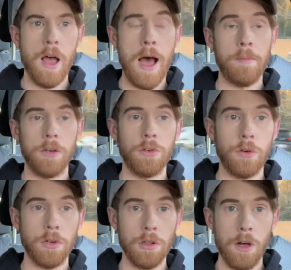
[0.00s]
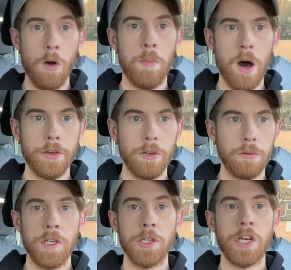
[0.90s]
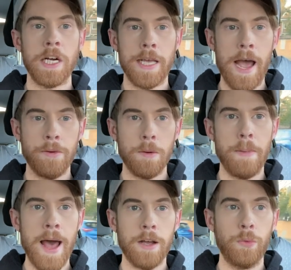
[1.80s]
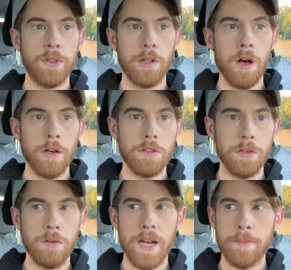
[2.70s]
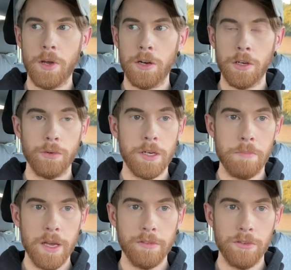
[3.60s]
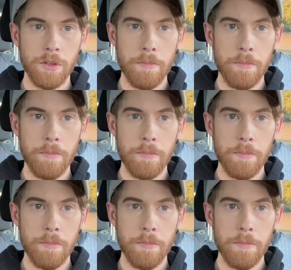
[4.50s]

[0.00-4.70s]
I'm also gonna lowball you. Then you're gonna counter back with a lawsuit. I'm gonna agree to pay the full